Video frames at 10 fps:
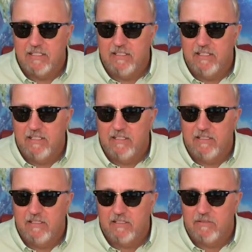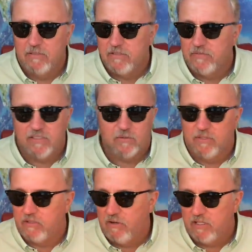the crucifix or
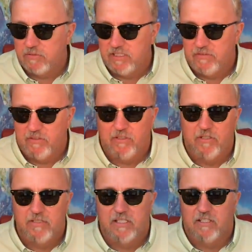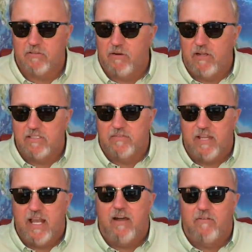the cross, whichever you're using, the cross of
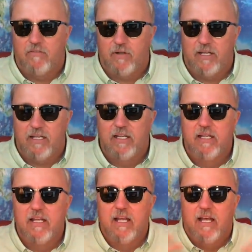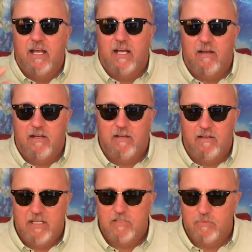Calvary
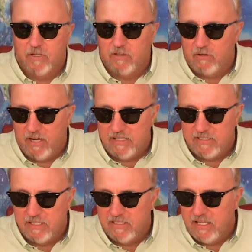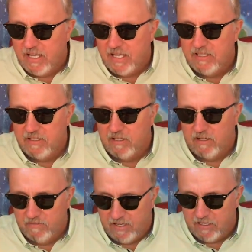is where Christ died
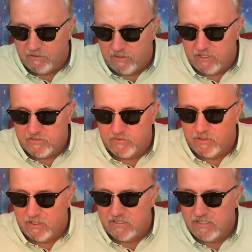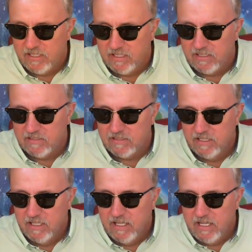on that cross for our sins.
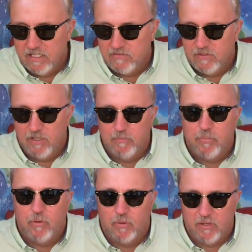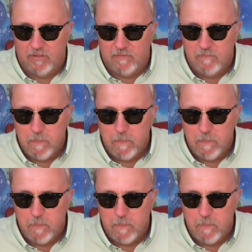And it's very important